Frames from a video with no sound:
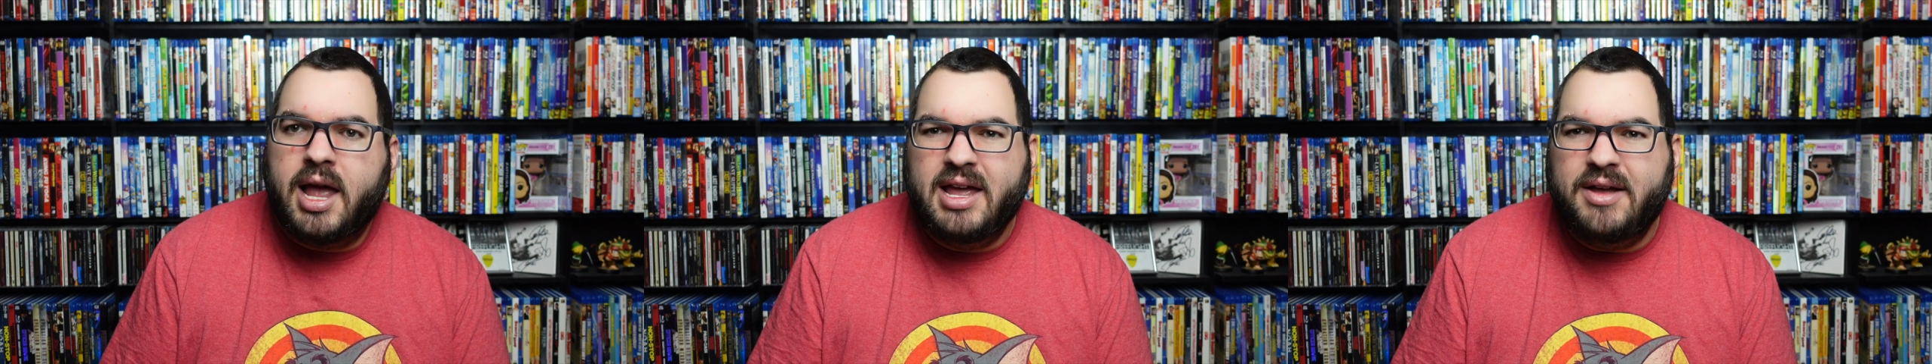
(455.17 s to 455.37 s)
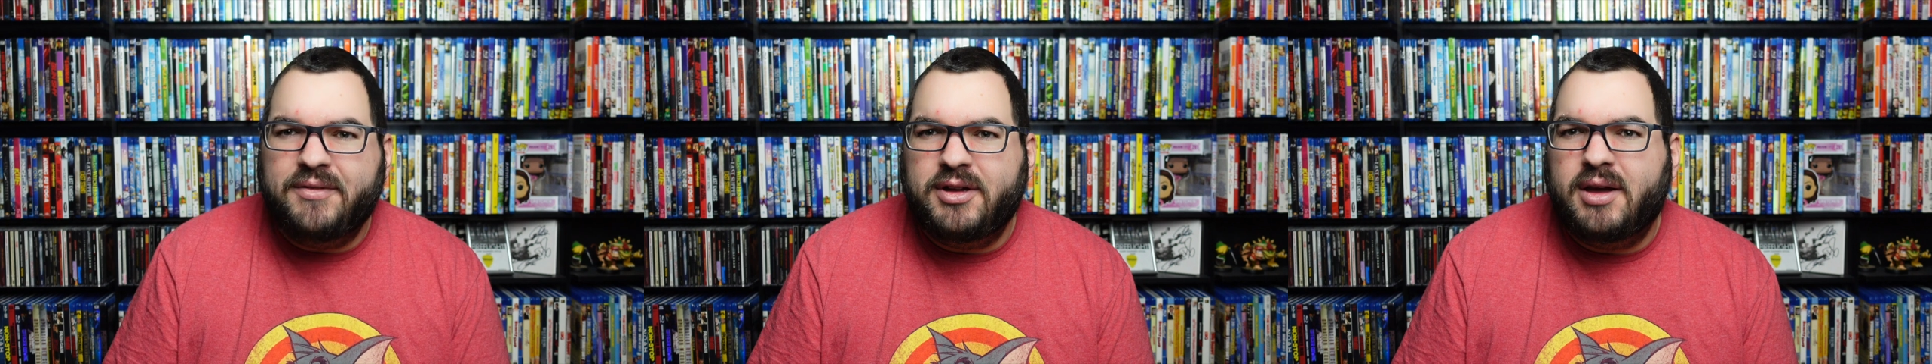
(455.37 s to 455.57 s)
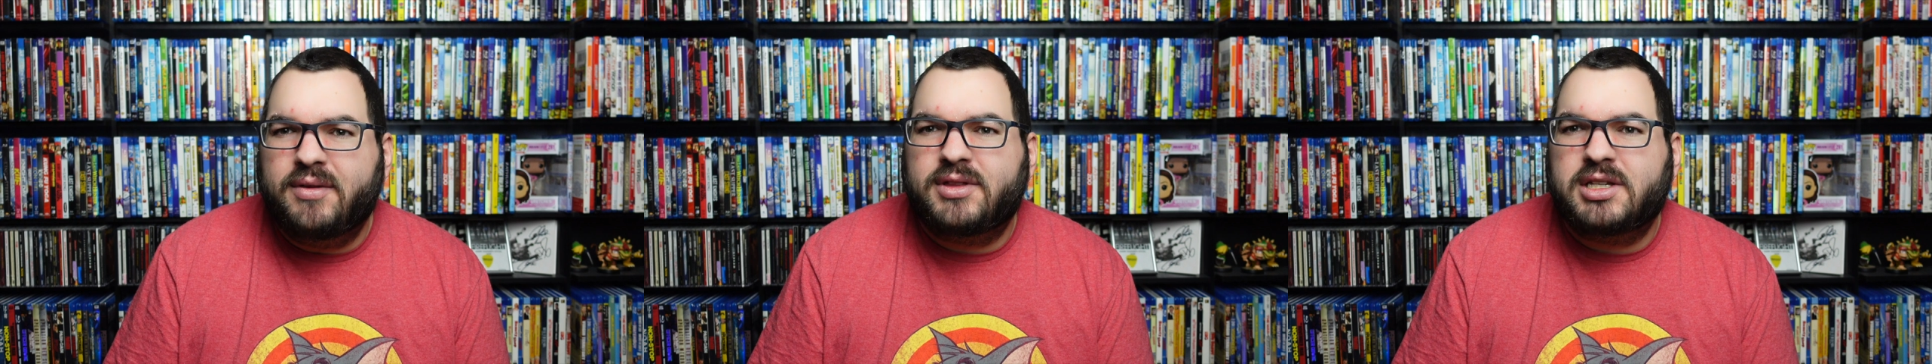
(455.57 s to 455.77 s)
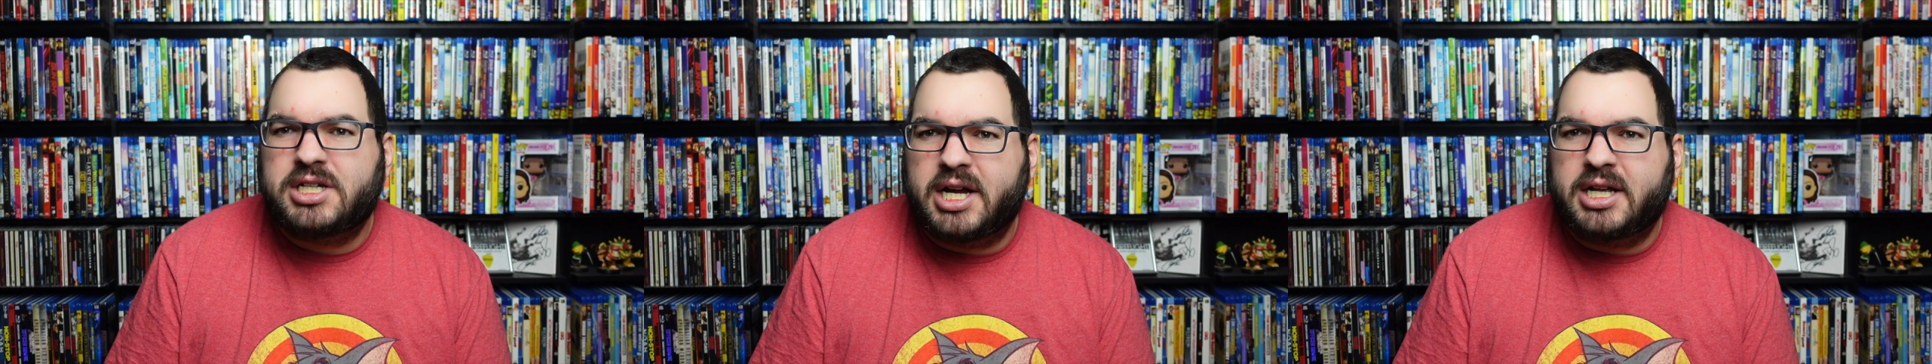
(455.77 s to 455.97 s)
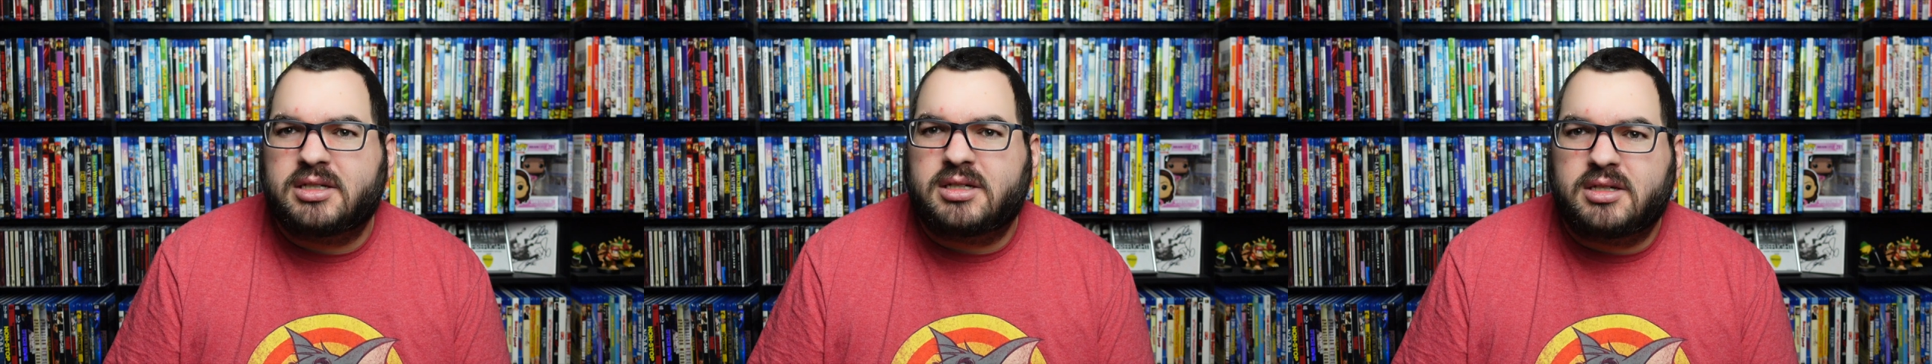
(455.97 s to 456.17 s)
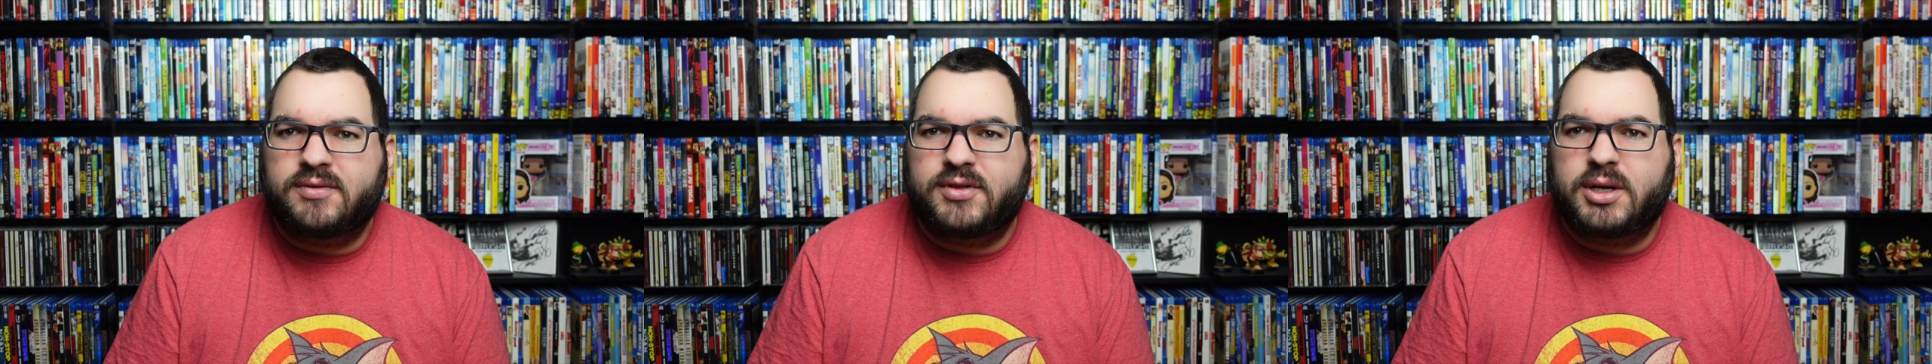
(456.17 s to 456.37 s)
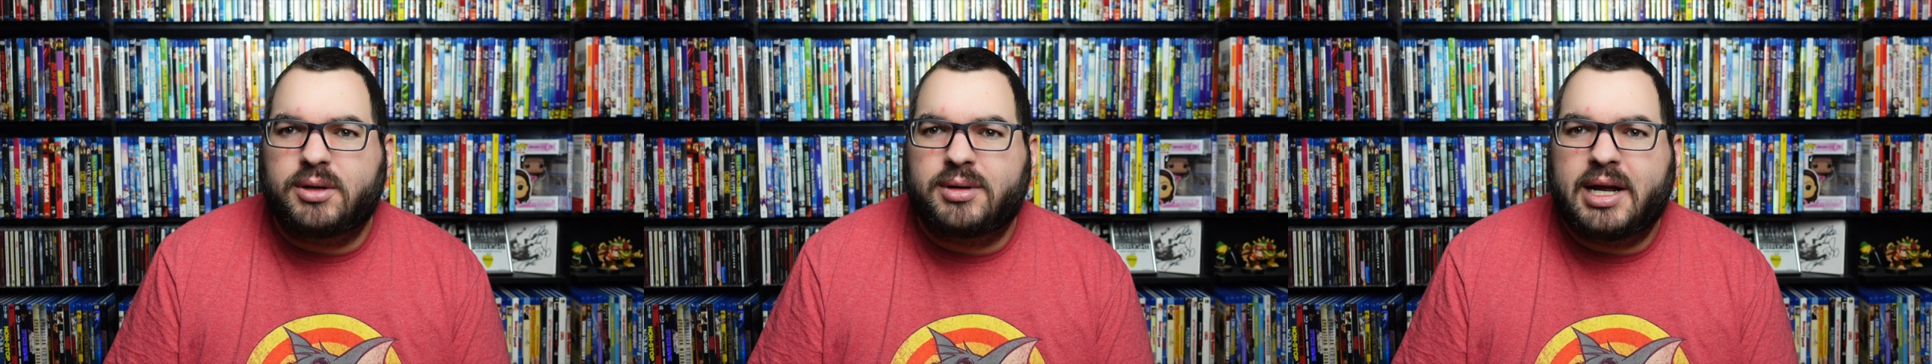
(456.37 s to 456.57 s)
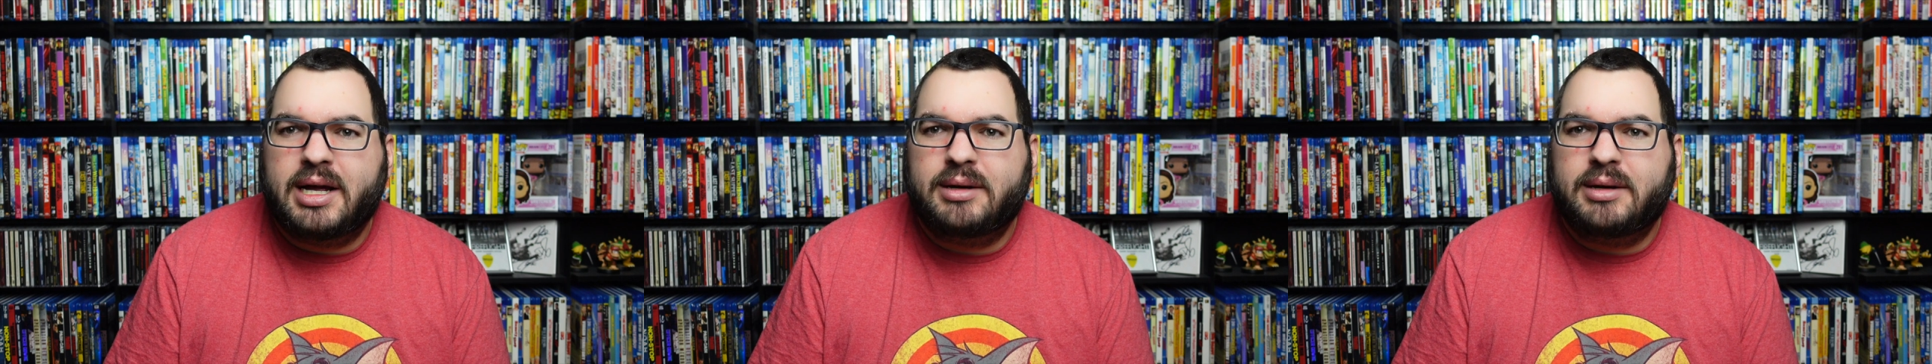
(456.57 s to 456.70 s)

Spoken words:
If you have the chance to view it,